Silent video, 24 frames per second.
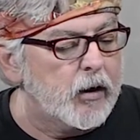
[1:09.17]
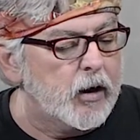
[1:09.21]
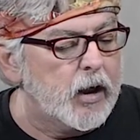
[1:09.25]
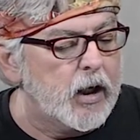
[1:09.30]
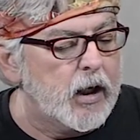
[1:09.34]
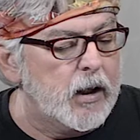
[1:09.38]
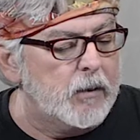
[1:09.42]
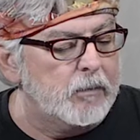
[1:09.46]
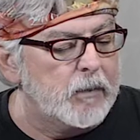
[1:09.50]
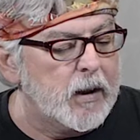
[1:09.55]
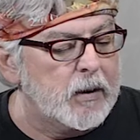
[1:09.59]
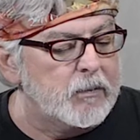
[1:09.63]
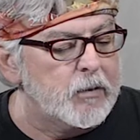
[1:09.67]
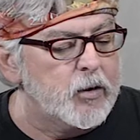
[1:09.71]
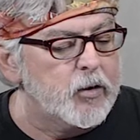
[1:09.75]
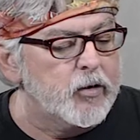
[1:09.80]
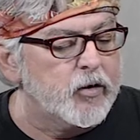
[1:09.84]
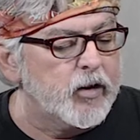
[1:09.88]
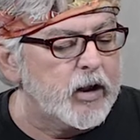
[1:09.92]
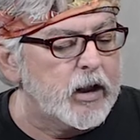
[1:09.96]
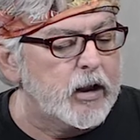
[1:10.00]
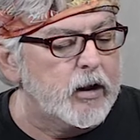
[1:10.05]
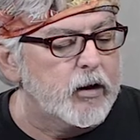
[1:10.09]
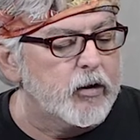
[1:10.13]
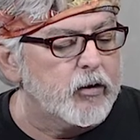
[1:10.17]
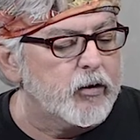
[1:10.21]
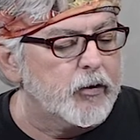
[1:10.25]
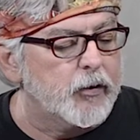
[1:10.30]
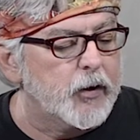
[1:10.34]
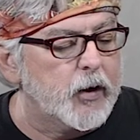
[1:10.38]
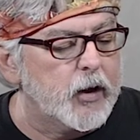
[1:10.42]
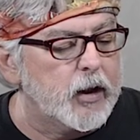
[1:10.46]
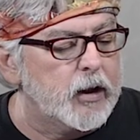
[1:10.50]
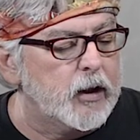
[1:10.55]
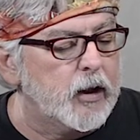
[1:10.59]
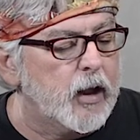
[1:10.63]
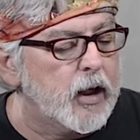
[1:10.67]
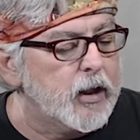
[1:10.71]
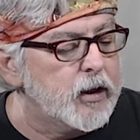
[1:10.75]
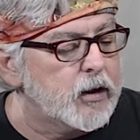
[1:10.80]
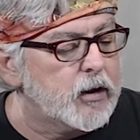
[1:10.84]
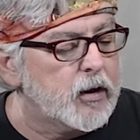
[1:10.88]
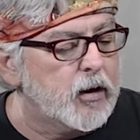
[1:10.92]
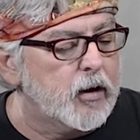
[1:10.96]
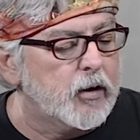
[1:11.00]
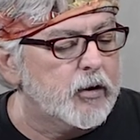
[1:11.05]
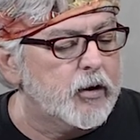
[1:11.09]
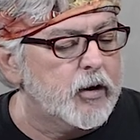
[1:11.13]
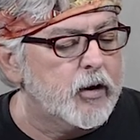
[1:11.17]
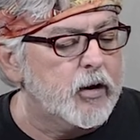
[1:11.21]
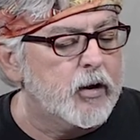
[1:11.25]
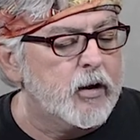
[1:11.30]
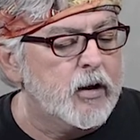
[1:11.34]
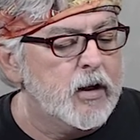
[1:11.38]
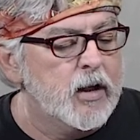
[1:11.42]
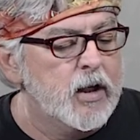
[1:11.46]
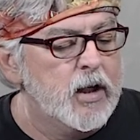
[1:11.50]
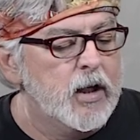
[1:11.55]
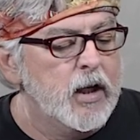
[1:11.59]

I'm using it as a very light color,